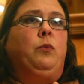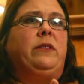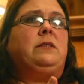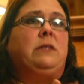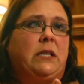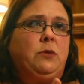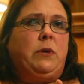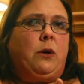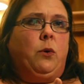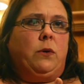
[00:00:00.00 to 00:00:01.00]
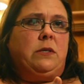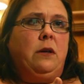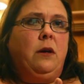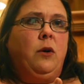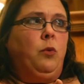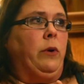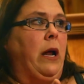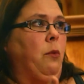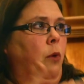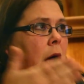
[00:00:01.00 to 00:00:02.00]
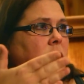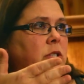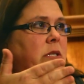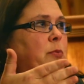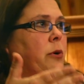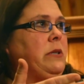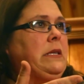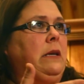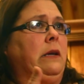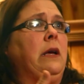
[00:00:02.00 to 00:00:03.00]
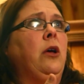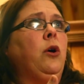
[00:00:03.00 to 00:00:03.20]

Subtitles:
with a 6-week-old when I watched this person